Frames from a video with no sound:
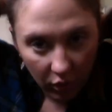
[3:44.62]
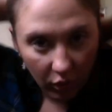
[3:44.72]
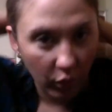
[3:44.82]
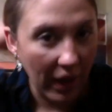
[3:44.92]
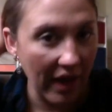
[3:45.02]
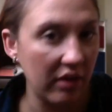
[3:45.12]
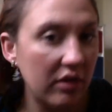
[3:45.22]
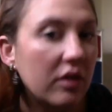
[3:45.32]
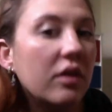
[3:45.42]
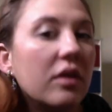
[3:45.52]

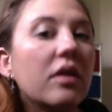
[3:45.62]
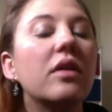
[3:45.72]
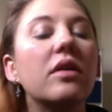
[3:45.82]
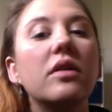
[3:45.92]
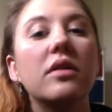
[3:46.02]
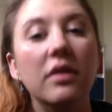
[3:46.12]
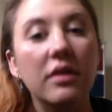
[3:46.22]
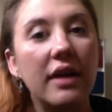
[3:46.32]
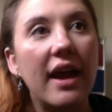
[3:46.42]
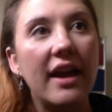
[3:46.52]
well
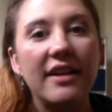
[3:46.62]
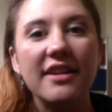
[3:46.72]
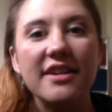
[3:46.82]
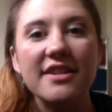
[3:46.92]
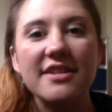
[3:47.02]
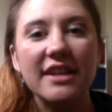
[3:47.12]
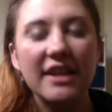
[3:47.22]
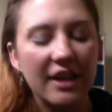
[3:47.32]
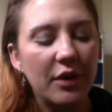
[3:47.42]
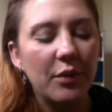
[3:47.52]
and
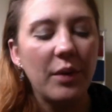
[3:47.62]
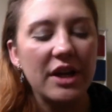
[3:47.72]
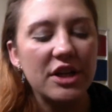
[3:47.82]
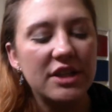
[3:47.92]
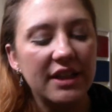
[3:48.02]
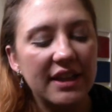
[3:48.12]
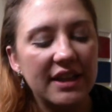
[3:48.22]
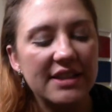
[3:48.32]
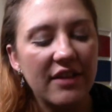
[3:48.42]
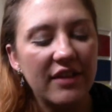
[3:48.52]
see what she
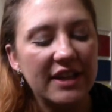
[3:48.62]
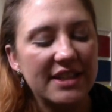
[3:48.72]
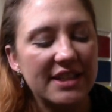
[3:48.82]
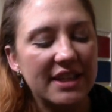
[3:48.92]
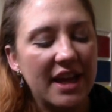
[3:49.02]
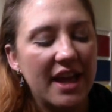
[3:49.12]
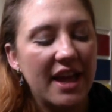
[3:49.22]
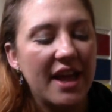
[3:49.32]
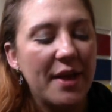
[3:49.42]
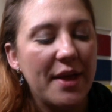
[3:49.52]
thinks of it.
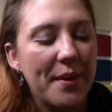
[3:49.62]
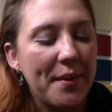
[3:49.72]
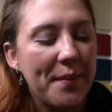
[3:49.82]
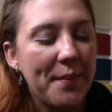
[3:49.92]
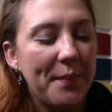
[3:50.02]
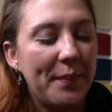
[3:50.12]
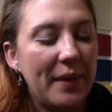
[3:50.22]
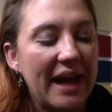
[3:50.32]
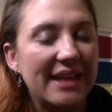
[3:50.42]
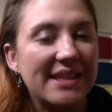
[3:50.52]

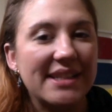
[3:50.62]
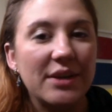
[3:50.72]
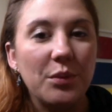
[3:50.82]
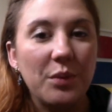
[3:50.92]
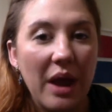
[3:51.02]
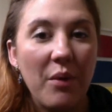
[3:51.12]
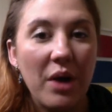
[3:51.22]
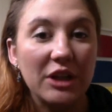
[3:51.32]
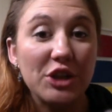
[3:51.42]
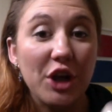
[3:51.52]
But when I
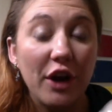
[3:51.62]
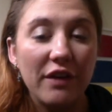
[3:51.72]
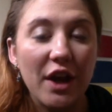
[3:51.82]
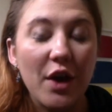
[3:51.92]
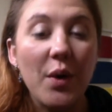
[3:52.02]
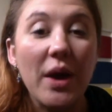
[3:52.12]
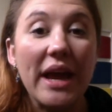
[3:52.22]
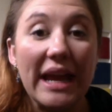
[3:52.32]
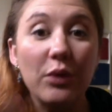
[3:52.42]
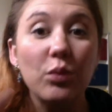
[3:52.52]
watched her video,
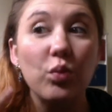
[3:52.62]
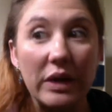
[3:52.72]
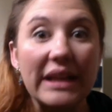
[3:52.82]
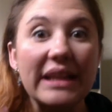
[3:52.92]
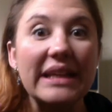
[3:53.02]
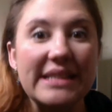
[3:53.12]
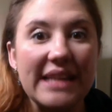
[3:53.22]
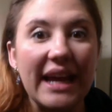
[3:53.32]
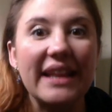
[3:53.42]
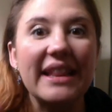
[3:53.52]
it really
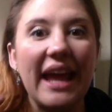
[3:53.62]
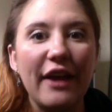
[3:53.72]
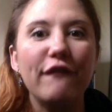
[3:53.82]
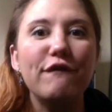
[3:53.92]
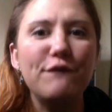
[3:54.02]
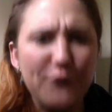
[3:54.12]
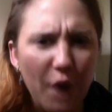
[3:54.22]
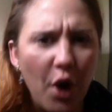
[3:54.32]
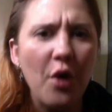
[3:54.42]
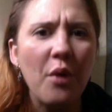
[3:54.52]
did like
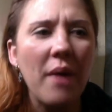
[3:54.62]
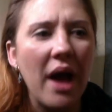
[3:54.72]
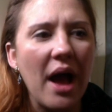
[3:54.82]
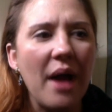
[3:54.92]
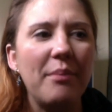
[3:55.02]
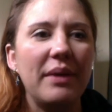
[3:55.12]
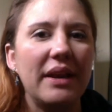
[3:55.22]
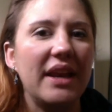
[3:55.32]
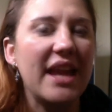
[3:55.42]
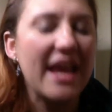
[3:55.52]
foam up
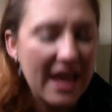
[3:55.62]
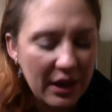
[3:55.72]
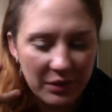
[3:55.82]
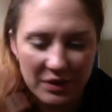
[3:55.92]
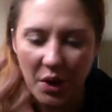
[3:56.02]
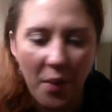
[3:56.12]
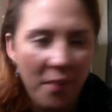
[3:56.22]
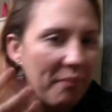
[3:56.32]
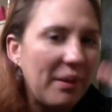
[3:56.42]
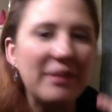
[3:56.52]
and it was all
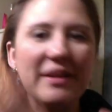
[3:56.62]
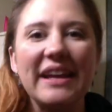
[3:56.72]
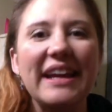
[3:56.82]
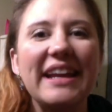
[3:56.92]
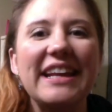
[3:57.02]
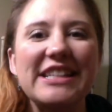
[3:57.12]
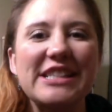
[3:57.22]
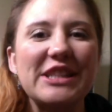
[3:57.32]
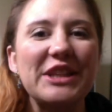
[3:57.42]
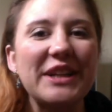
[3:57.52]
bubbly and it
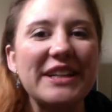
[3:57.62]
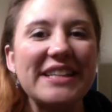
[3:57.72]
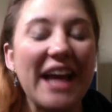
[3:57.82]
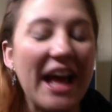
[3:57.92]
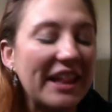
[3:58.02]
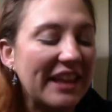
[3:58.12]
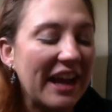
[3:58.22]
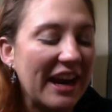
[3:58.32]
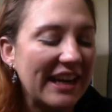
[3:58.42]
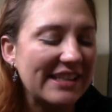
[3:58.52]
just looked
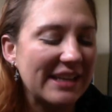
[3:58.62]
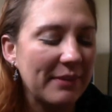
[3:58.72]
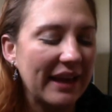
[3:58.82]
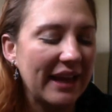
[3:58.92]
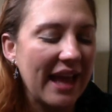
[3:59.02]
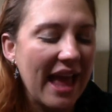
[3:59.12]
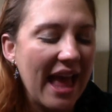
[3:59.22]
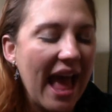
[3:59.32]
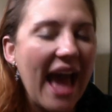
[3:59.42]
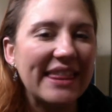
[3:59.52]
hilarious. And I'm like,
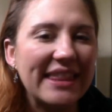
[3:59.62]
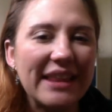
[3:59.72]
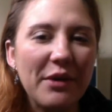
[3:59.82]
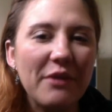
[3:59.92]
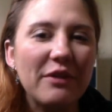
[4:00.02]
I think that would